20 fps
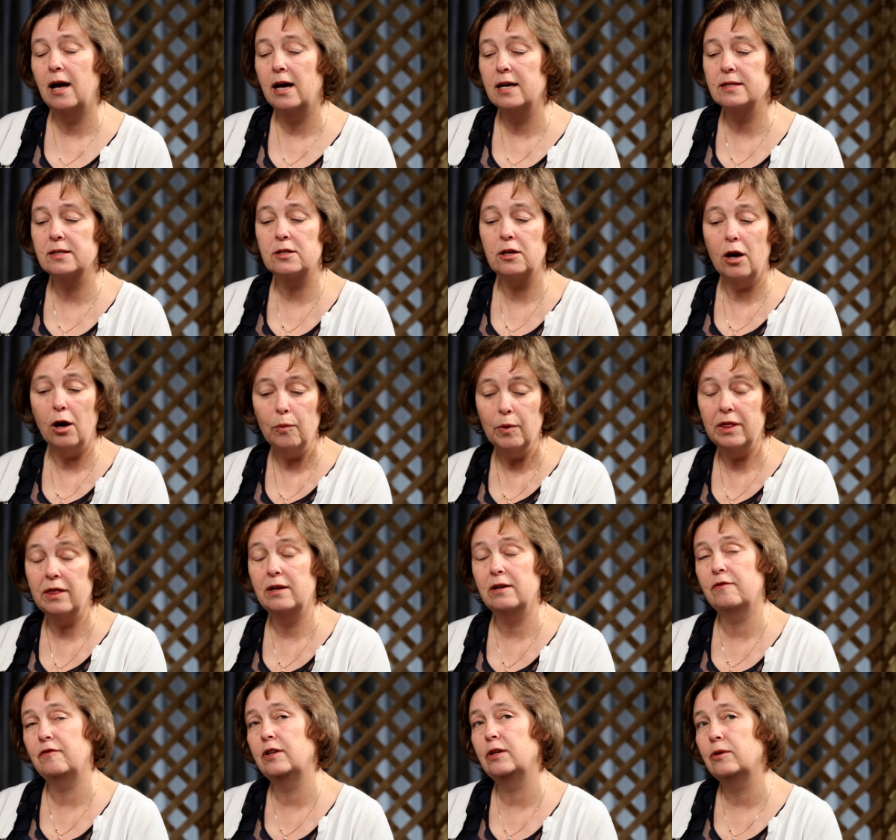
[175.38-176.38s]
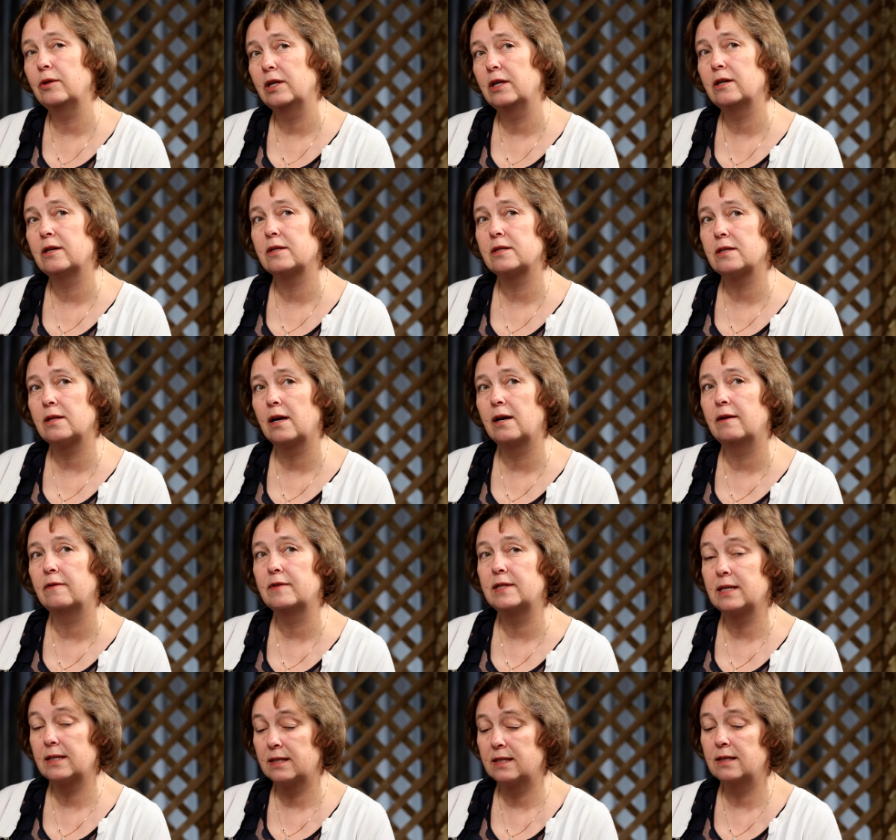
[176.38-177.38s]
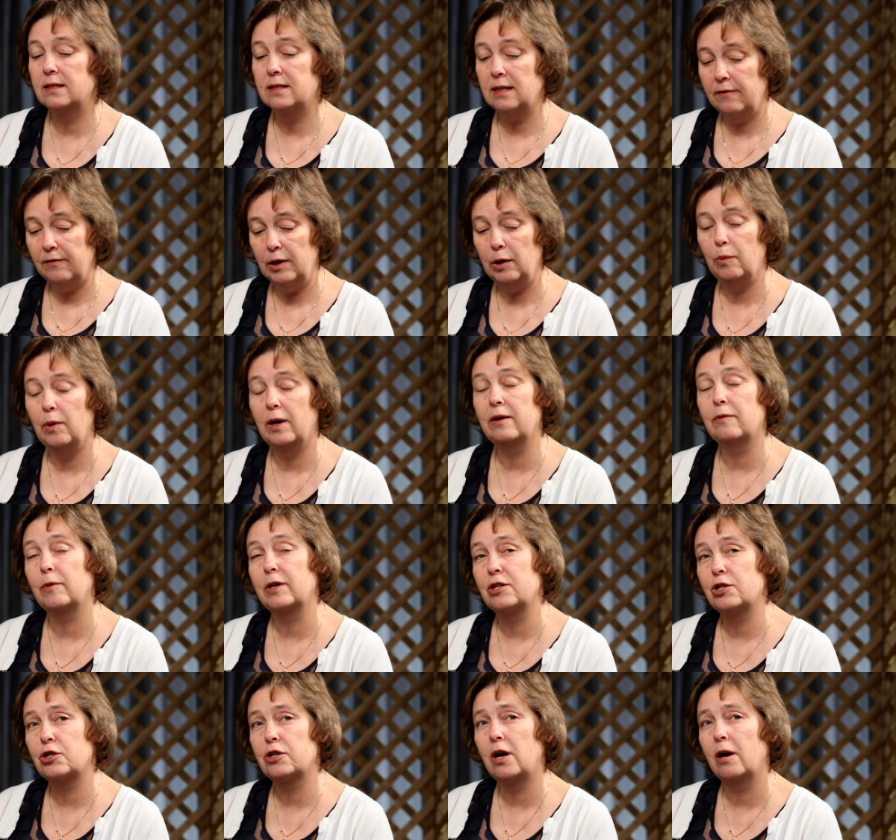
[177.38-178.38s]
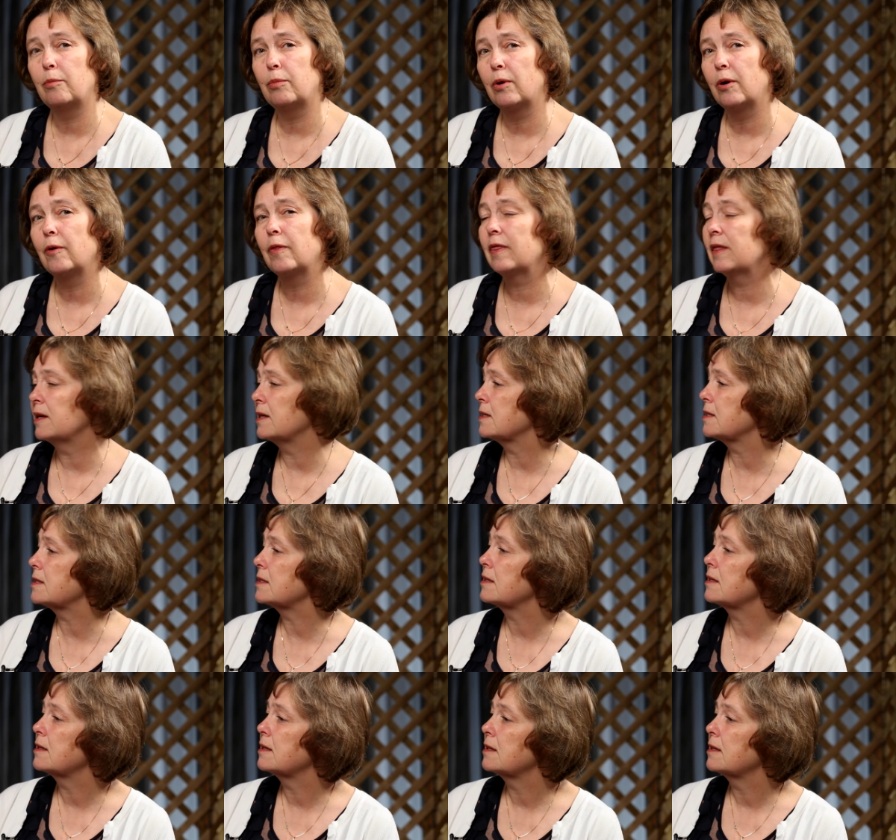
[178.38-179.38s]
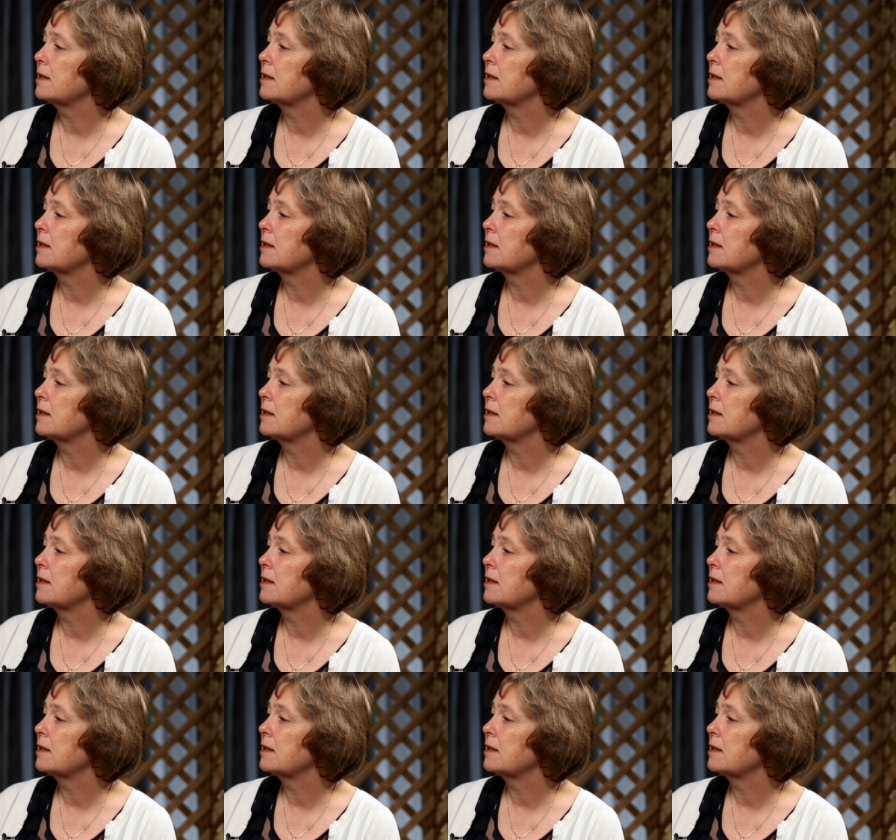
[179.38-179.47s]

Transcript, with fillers: Lost, all within a few years of sixteen seventy-one when Sharp wrote this.